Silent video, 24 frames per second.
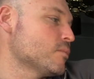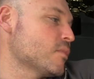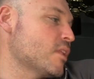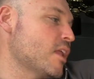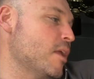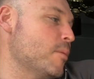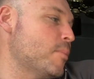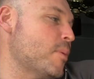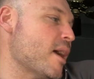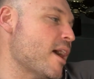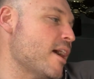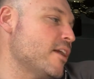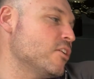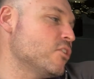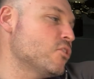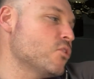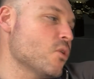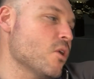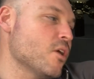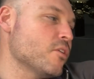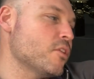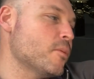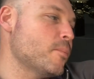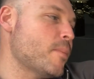He patted
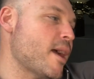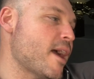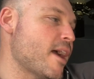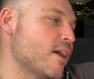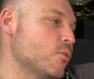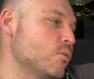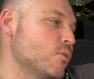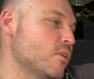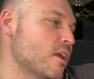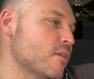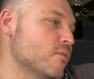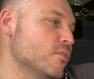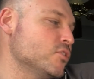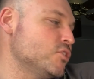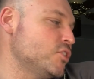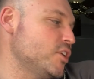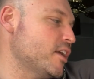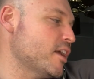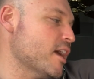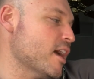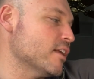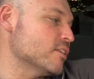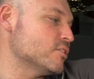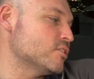her on the back whenever she
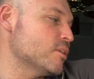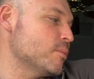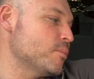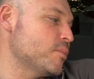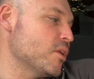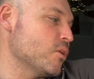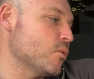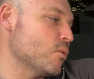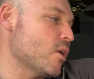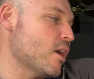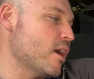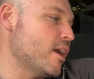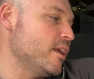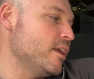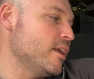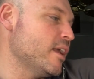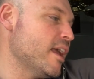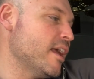got something right,